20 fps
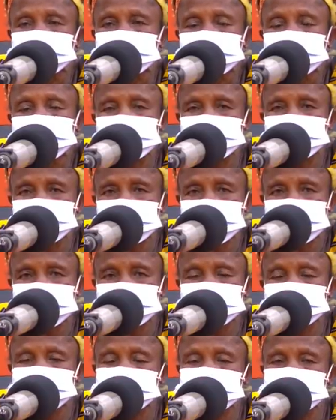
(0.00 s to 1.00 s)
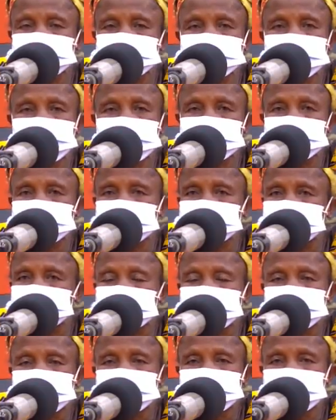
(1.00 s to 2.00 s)
wo fre me no se ma
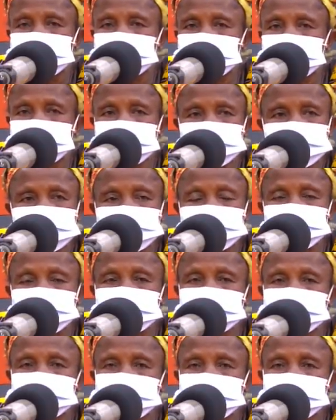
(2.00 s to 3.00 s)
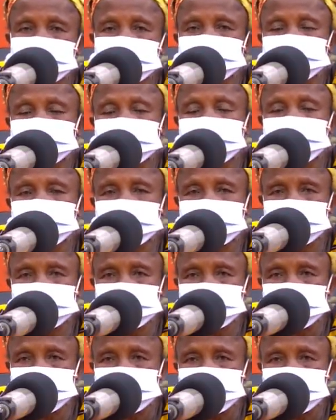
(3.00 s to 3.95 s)
de akone de enkoyie na me sa dai